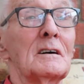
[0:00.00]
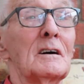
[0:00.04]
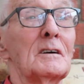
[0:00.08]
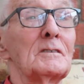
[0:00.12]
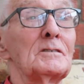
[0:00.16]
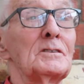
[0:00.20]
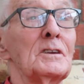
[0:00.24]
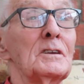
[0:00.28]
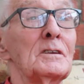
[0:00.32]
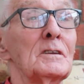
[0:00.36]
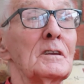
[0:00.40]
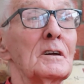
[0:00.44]
I
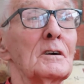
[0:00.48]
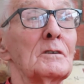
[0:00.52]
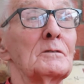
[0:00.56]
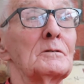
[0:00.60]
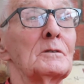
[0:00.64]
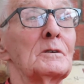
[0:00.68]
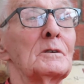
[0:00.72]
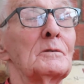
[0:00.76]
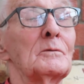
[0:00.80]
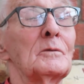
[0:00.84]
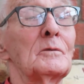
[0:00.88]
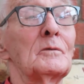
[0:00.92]
didn't
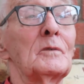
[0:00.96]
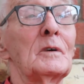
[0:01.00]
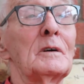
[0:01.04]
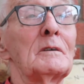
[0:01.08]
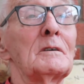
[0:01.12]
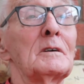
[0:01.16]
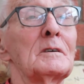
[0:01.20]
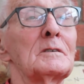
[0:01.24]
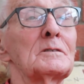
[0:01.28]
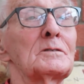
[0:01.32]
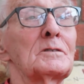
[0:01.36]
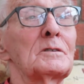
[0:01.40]
know
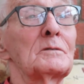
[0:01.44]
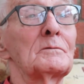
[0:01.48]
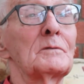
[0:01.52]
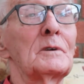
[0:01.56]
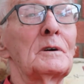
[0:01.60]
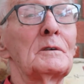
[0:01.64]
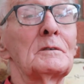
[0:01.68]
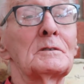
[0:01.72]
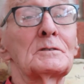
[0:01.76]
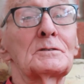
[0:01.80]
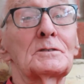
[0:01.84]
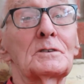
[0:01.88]
where I was
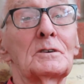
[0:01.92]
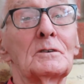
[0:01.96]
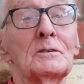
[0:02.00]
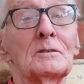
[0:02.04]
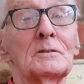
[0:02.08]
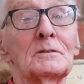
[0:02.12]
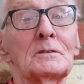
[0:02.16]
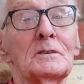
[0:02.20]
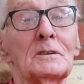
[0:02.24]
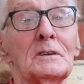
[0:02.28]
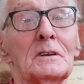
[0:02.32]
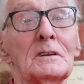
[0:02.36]

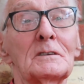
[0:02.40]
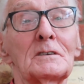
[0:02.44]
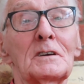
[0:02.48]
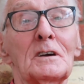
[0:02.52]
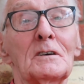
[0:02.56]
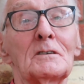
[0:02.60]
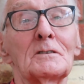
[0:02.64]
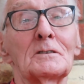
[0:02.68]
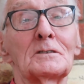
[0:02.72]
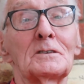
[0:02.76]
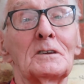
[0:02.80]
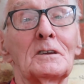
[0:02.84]
going until I
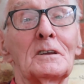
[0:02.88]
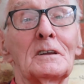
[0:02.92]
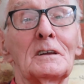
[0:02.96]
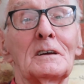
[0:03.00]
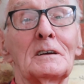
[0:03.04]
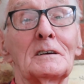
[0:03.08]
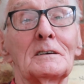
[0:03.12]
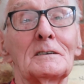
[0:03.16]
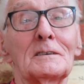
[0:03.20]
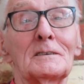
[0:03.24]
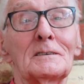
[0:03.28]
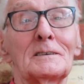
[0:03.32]
got
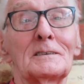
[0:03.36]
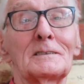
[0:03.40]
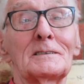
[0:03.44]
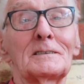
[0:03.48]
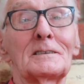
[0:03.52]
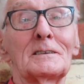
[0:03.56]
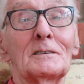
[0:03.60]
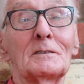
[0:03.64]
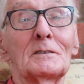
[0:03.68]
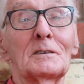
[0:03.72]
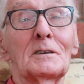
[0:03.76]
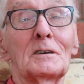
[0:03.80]
there.
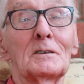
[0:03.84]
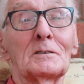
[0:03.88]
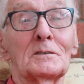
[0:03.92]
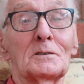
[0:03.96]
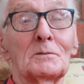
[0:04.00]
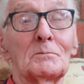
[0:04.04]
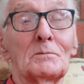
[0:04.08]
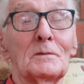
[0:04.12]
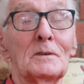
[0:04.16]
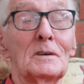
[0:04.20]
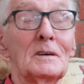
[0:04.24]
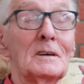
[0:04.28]
Till I got
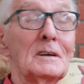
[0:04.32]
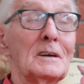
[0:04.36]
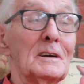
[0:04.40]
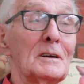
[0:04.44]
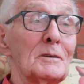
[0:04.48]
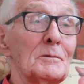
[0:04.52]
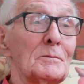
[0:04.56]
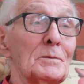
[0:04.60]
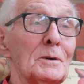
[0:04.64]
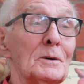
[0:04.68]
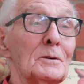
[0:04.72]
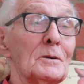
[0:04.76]
to
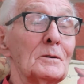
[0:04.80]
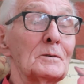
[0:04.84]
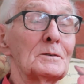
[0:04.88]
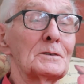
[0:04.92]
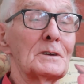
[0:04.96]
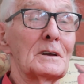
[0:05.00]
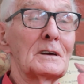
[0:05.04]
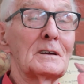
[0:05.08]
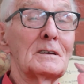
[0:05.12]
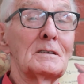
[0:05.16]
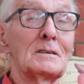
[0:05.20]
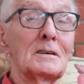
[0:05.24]

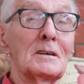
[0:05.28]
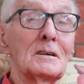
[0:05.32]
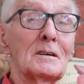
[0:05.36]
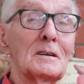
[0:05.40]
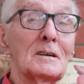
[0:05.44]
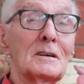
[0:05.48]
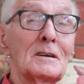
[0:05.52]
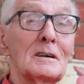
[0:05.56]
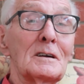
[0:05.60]
Portside.